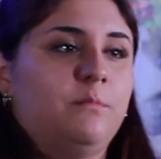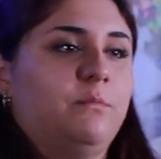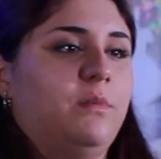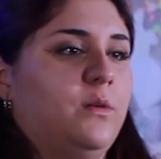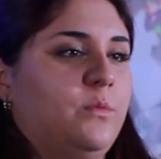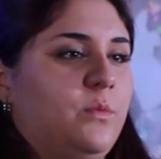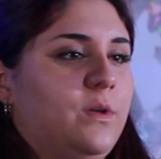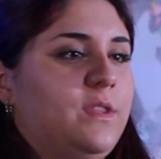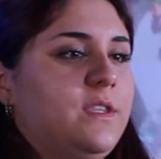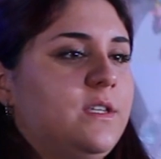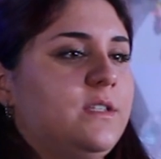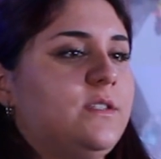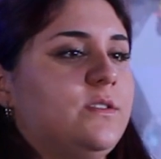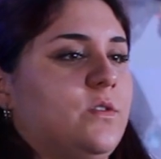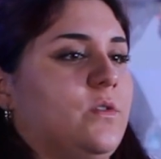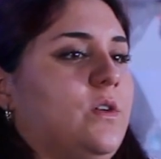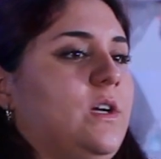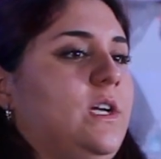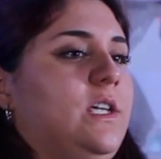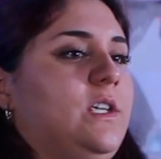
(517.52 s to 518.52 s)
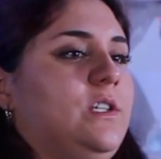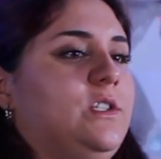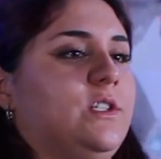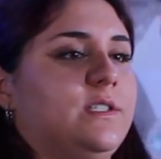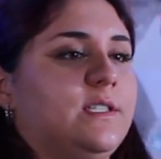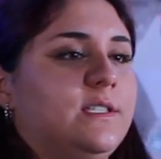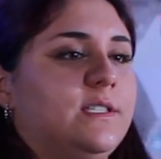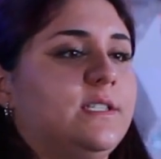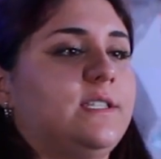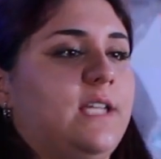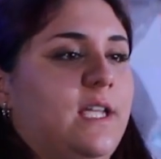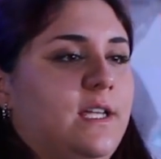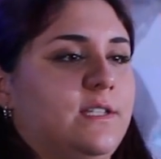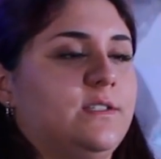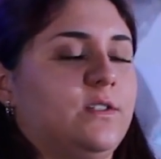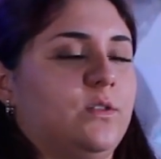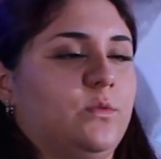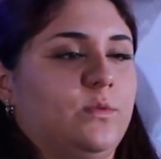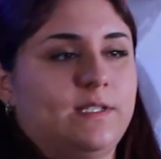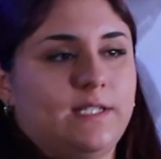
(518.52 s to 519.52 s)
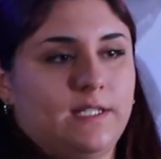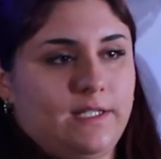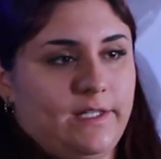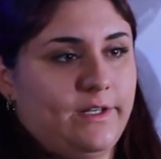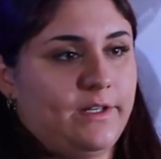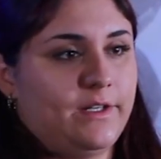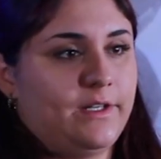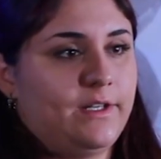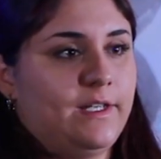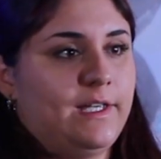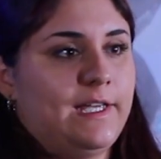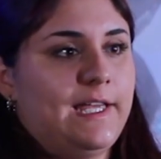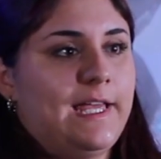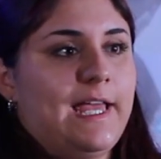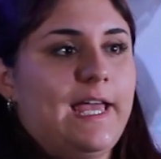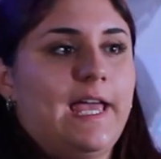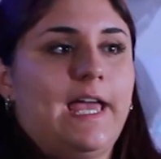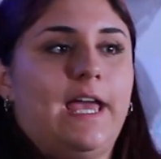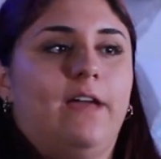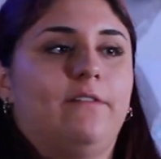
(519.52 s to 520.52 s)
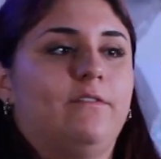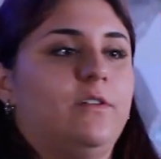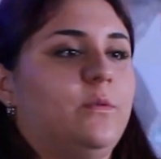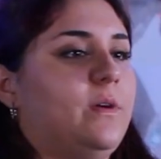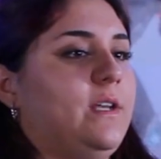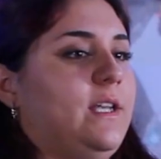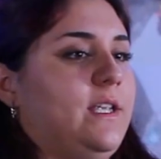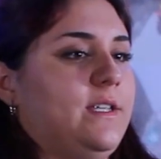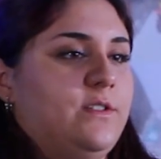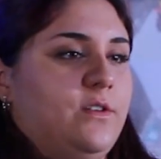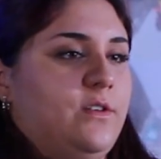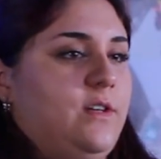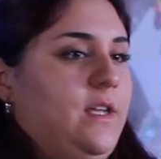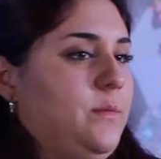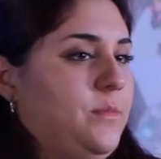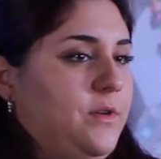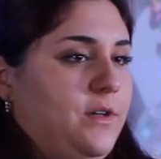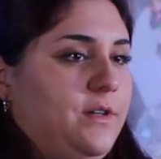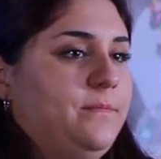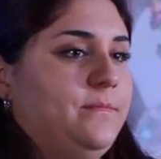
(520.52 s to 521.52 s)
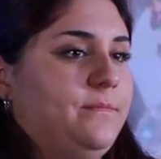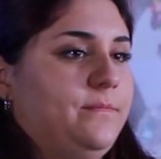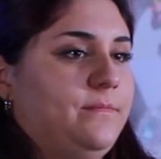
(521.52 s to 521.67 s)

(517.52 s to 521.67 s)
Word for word: But with this story, Jesus' answer was clear. Everyone is your neighbor.